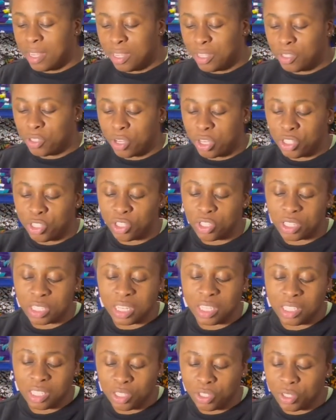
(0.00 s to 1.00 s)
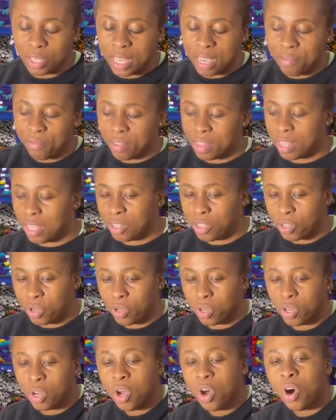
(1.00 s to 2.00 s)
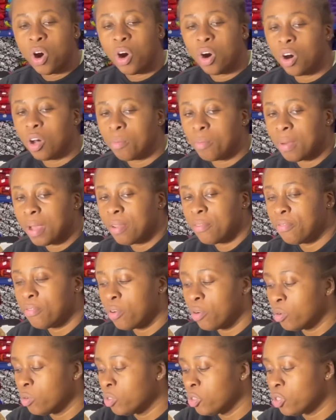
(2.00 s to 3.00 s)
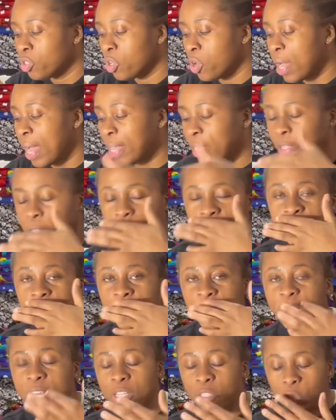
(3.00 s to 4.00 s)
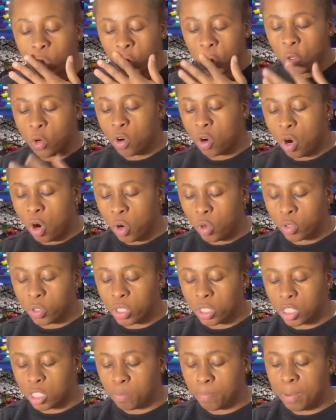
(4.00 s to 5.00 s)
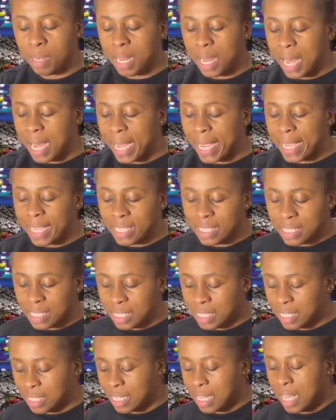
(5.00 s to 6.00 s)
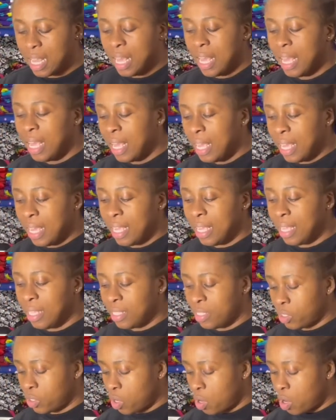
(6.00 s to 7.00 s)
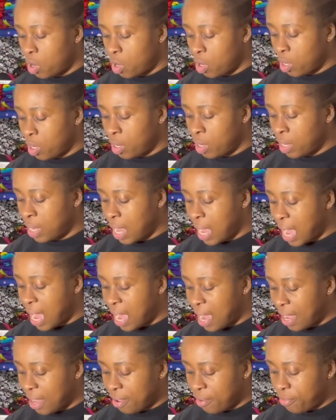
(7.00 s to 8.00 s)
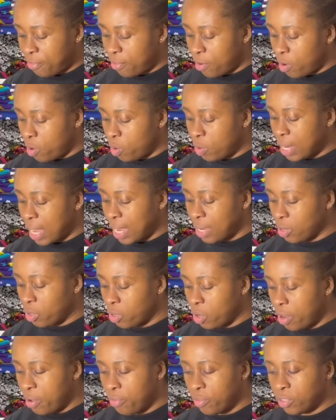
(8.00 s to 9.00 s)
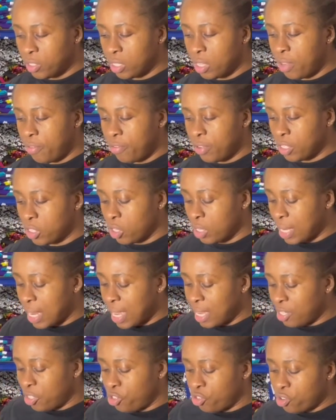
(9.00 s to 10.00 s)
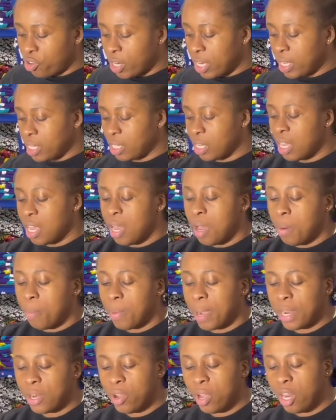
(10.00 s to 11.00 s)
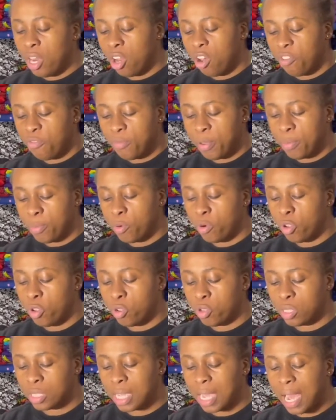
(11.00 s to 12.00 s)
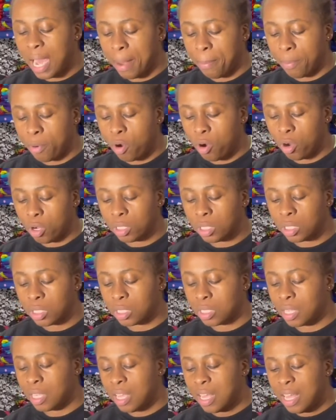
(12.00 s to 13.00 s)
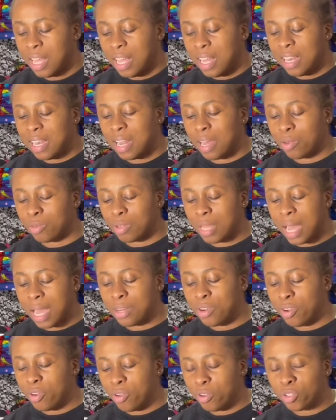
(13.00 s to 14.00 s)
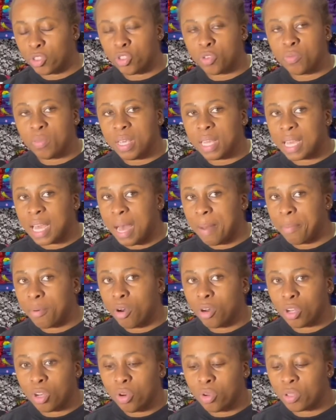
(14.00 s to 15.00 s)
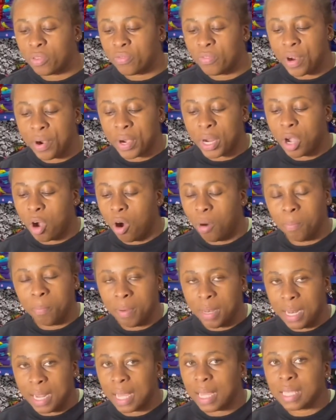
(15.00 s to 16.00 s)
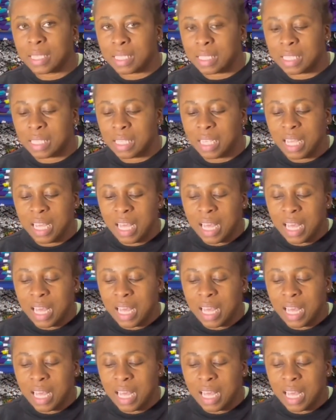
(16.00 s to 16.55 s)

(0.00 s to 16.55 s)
So it's just easy to get everything done on my phone. So I use a tool called Splice. It's on iPhone. I don't know if it's on Android, but I know a lot of people use CapCut. Now, I don't know, to me CapCut looks very complex.